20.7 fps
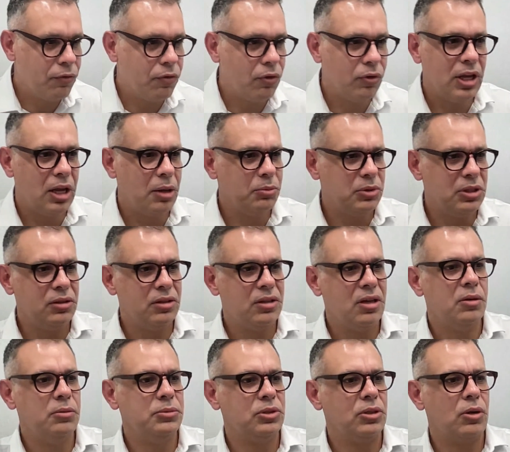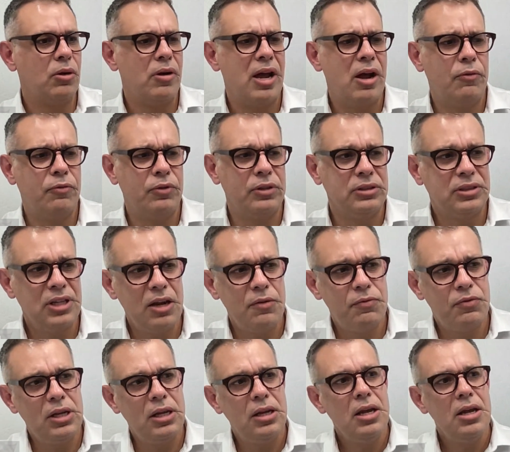for them in terms of health and
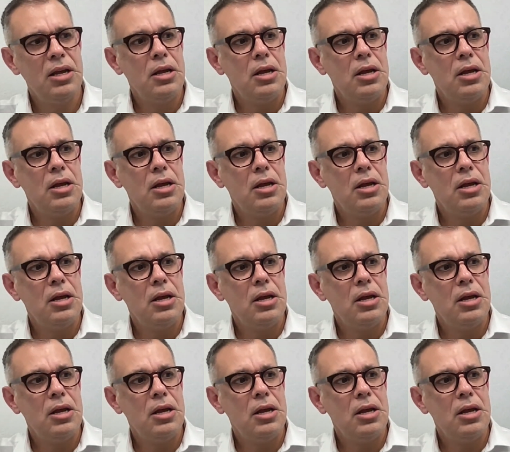safety,